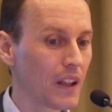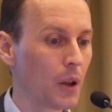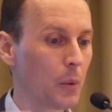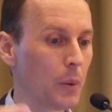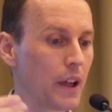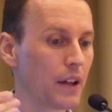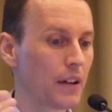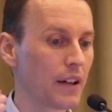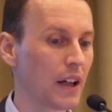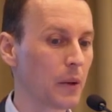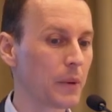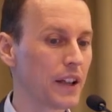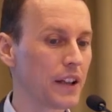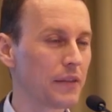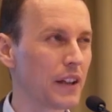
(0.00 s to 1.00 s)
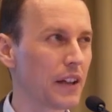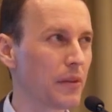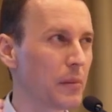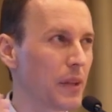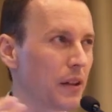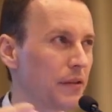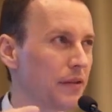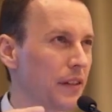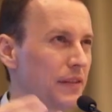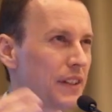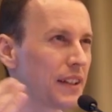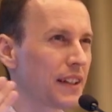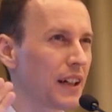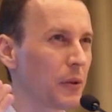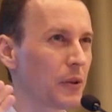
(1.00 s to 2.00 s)
where nowadays we have about
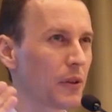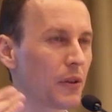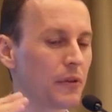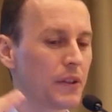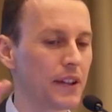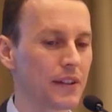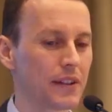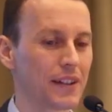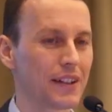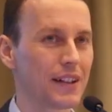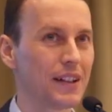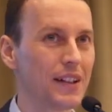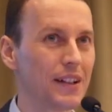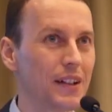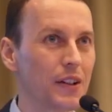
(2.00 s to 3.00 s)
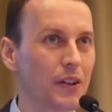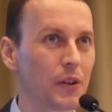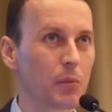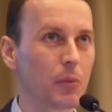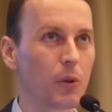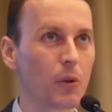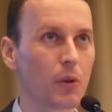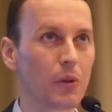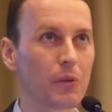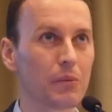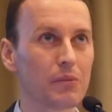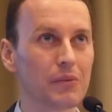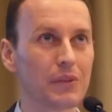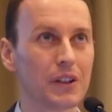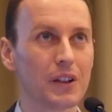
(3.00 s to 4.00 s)
50,000 of these
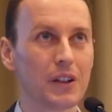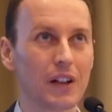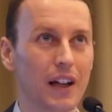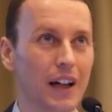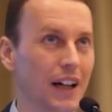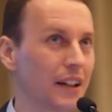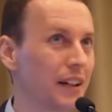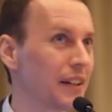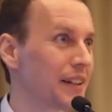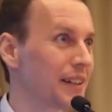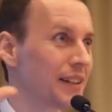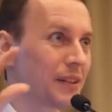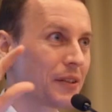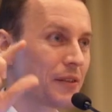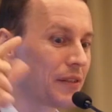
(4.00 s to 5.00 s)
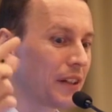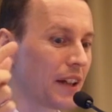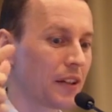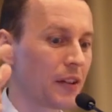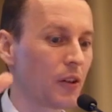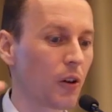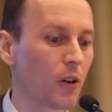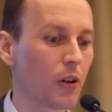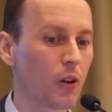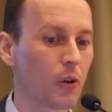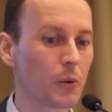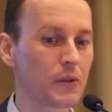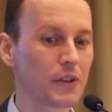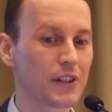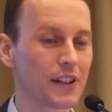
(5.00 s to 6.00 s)
small $100, $300
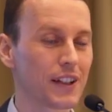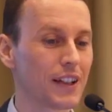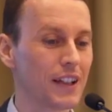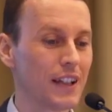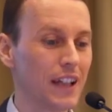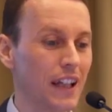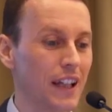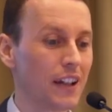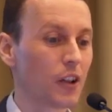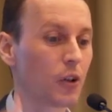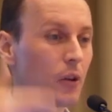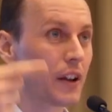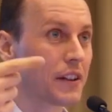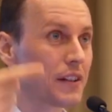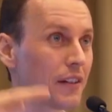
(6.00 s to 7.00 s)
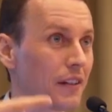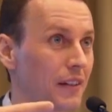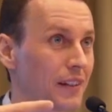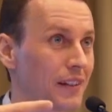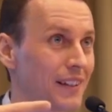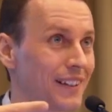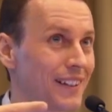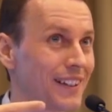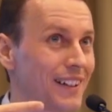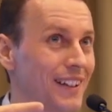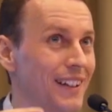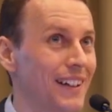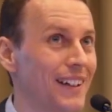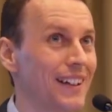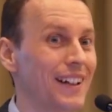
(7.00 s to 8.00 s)
loans in the collateral.
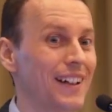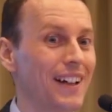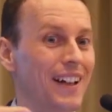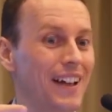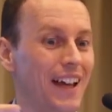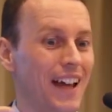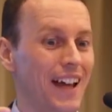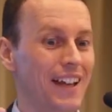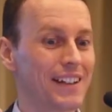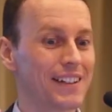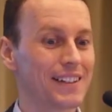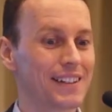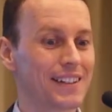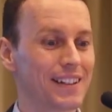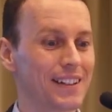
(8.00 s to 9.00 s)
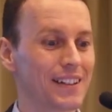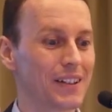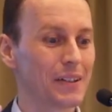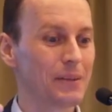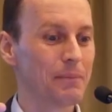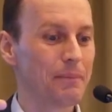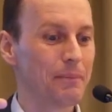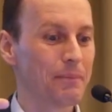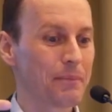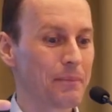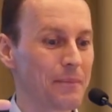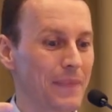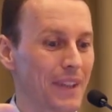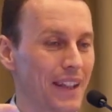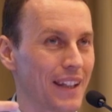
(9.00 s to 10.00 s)
And
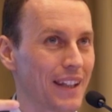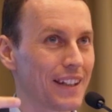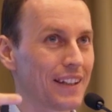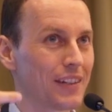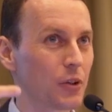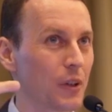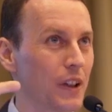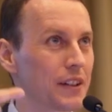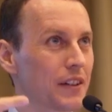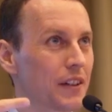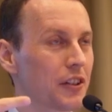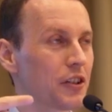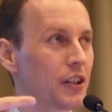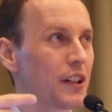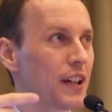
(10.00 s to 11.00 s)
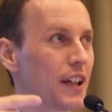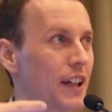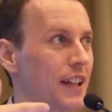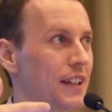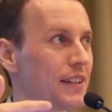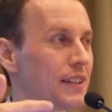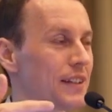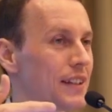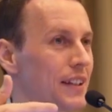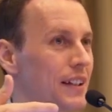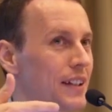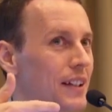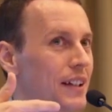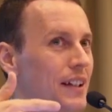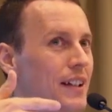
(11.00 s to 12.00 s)
this collateral generates
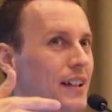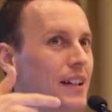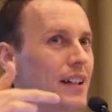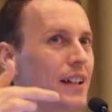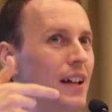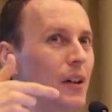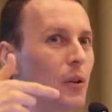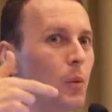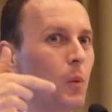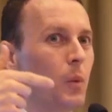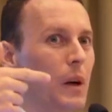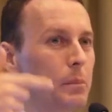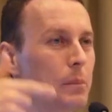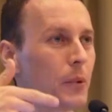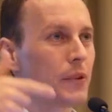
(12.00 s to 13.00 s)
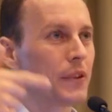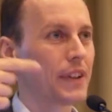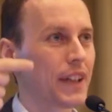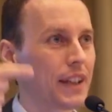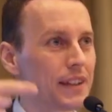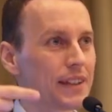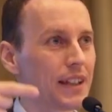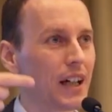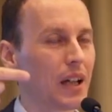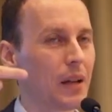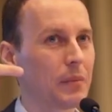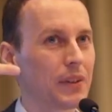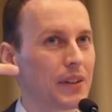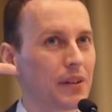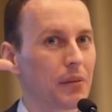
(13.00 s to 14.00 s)
1.6
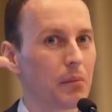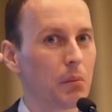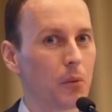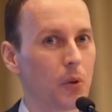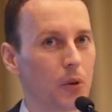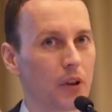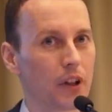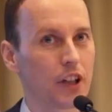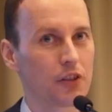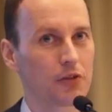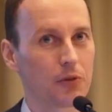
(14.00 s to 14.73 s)
times more cash